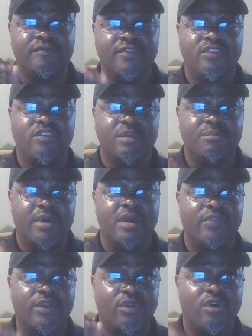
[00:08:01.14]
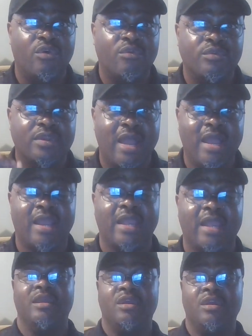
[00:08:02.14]
division among their own
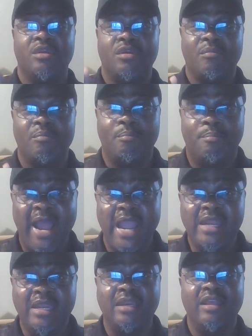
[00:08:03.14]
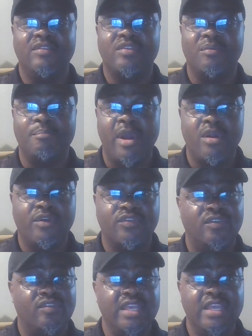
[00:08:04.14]
kind. Biden is a
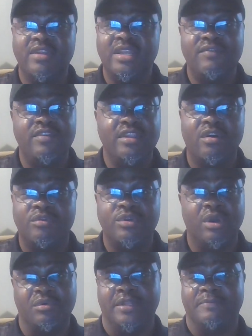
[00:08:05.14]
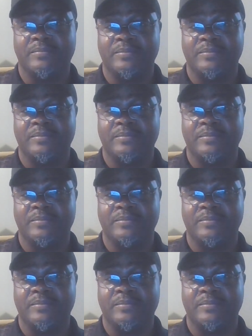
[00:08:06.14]
Marxist, even if he don't know it.